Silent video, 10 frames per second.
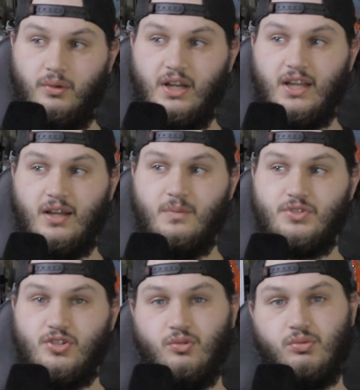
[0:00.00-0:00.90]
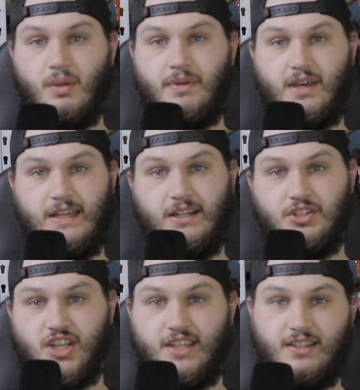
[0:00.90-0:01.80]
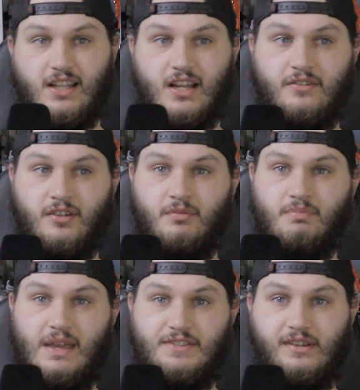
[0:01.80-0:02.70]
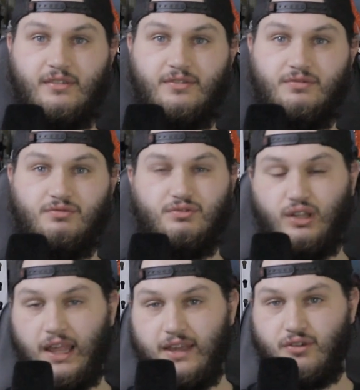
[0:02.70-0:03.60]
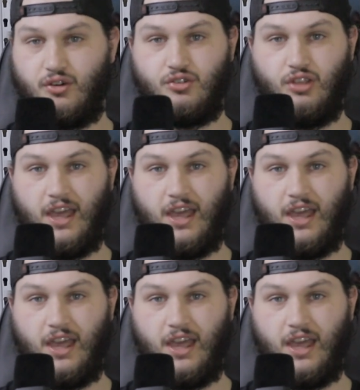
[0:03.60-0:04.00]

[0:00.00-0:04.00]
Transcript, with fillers: When it comes to Rip It Energy, it's a lot of your basic flavors.